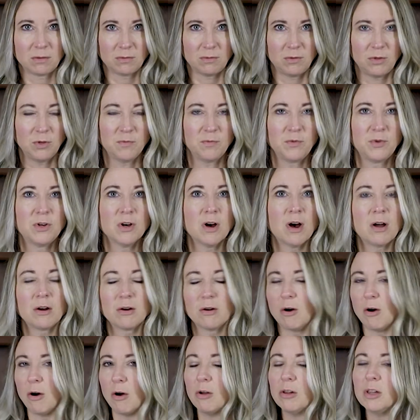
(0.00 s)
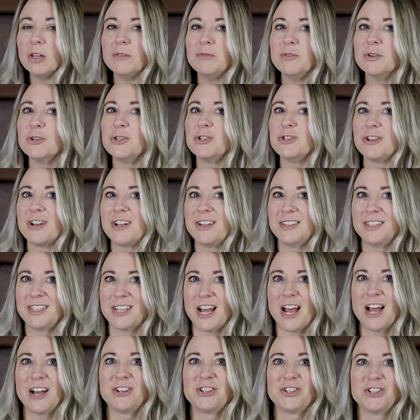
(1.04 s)
you've got all of your
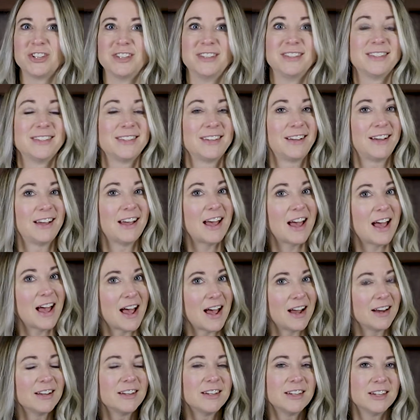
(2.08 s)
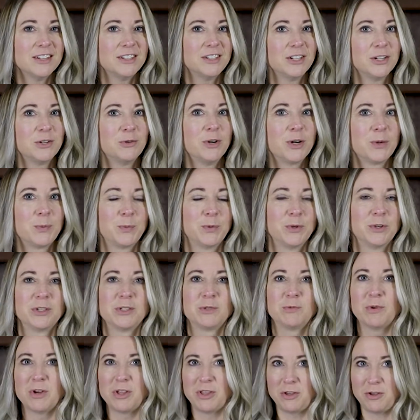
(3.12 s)
transactions added into
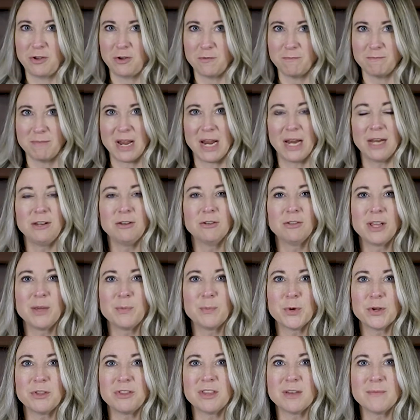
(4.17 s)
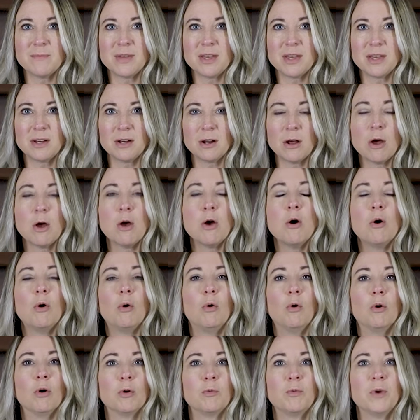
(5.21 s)
QuickBooks, whether you manually put them in
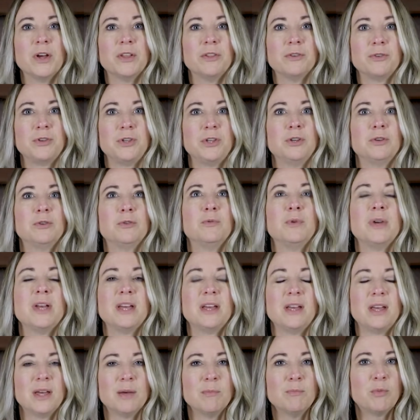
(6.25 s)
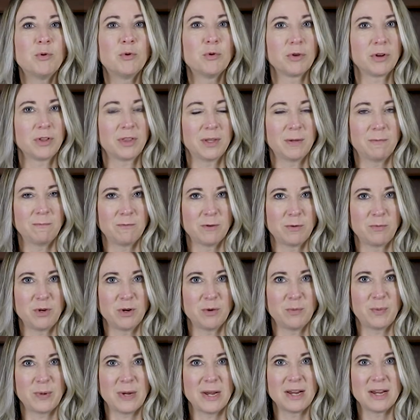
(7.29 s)
or whether you imported them from
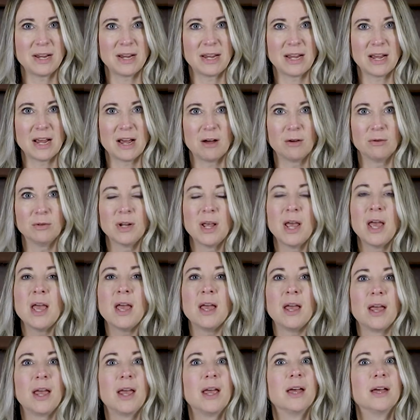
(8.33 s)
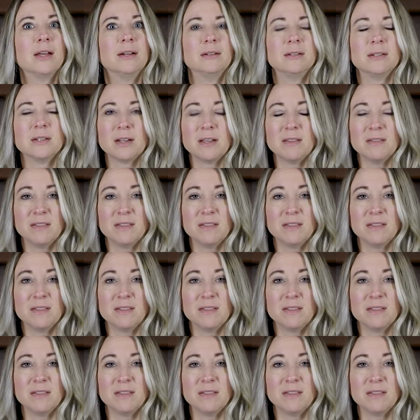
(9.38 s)
your bank account. And